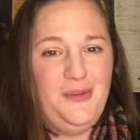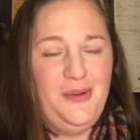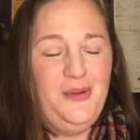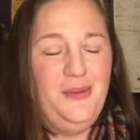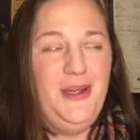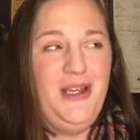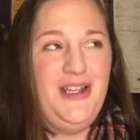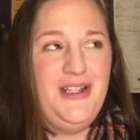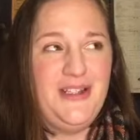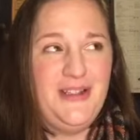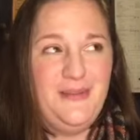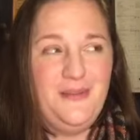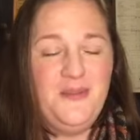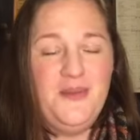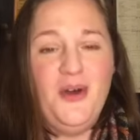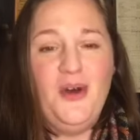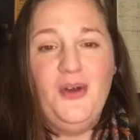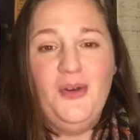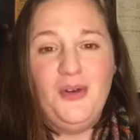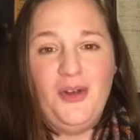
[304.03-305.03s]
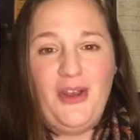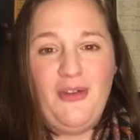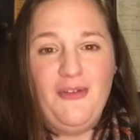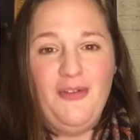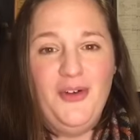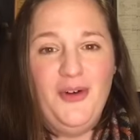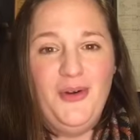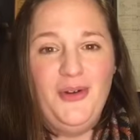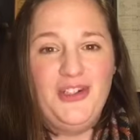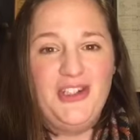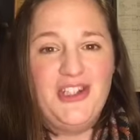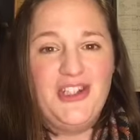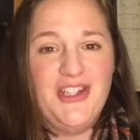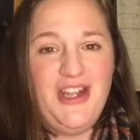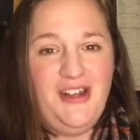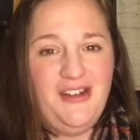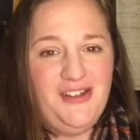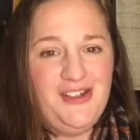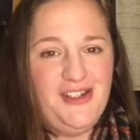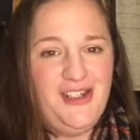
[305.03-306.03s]
weeks, and I'm not looking forward to
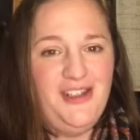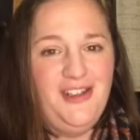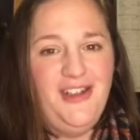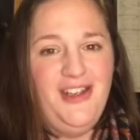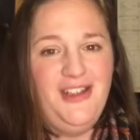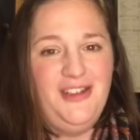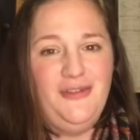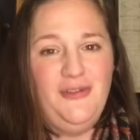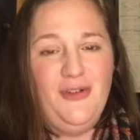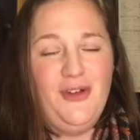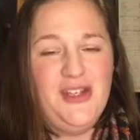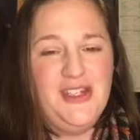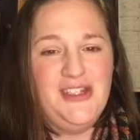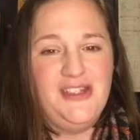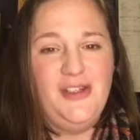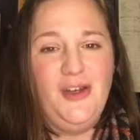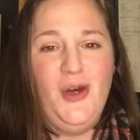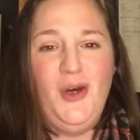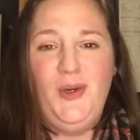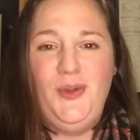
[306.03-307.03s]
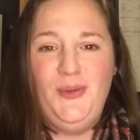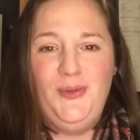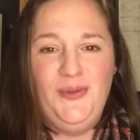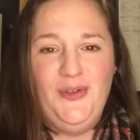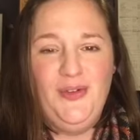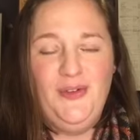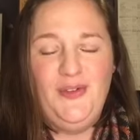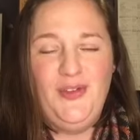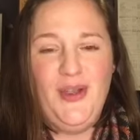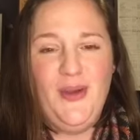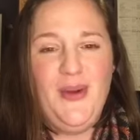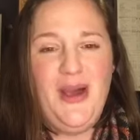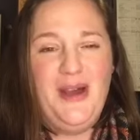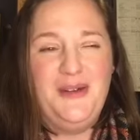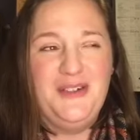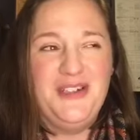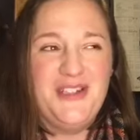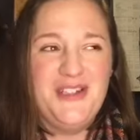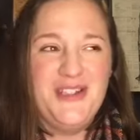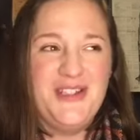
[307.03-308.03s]
standing in the freezing cold for a few
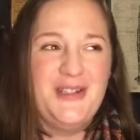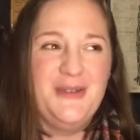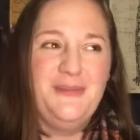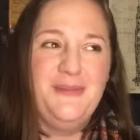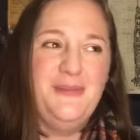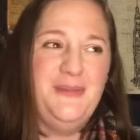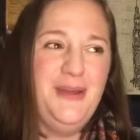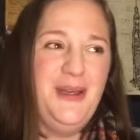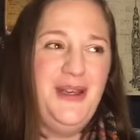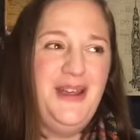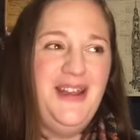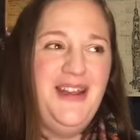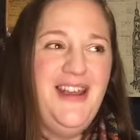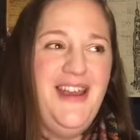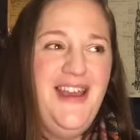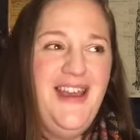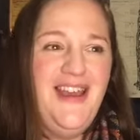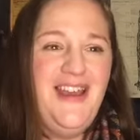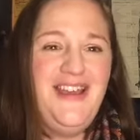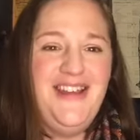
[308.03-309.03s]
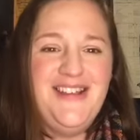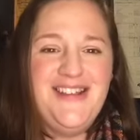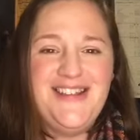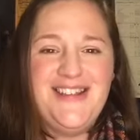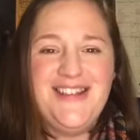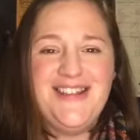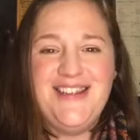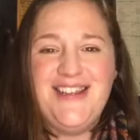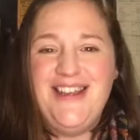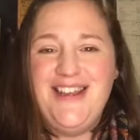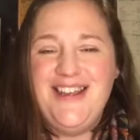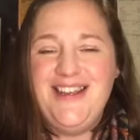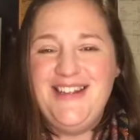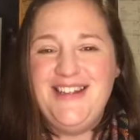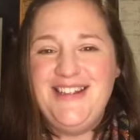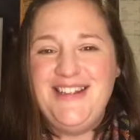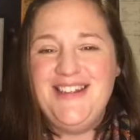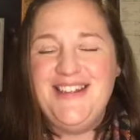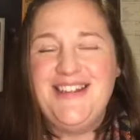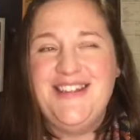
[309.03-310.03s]
hours. But it's
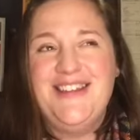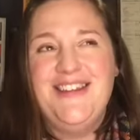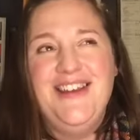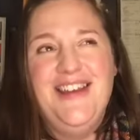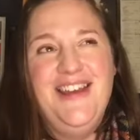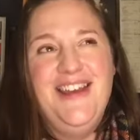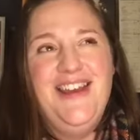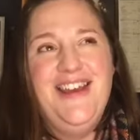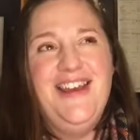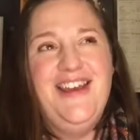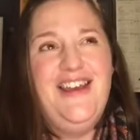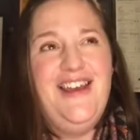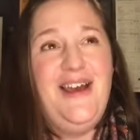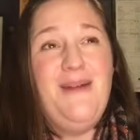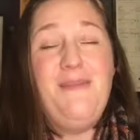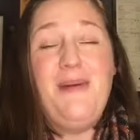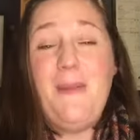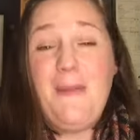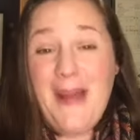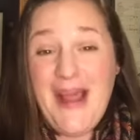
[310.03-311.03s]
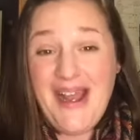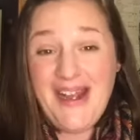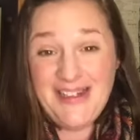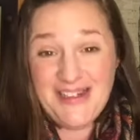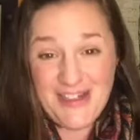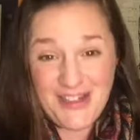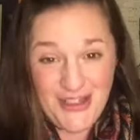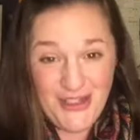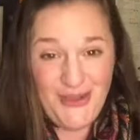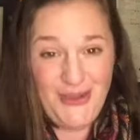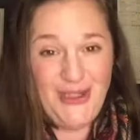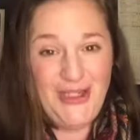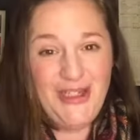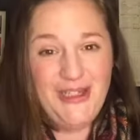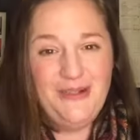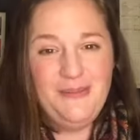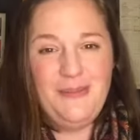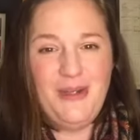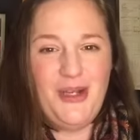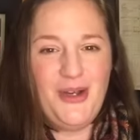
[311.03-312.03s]
it's I'm prepared to do
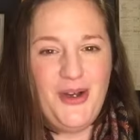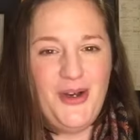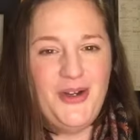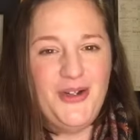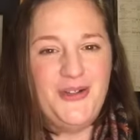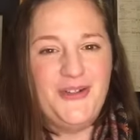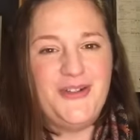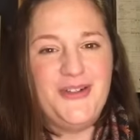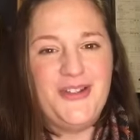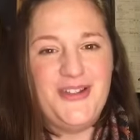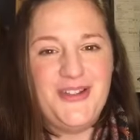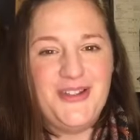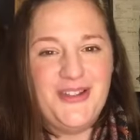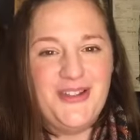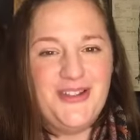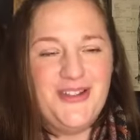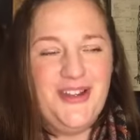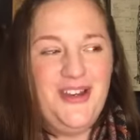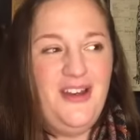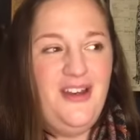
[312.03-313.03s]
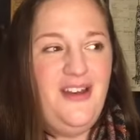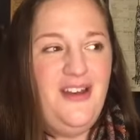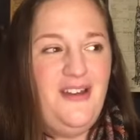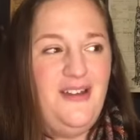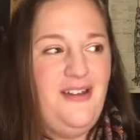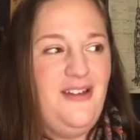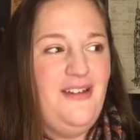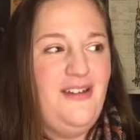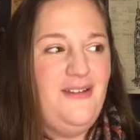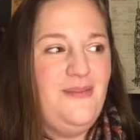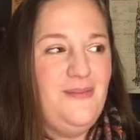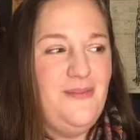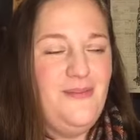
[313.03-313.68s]
it because um,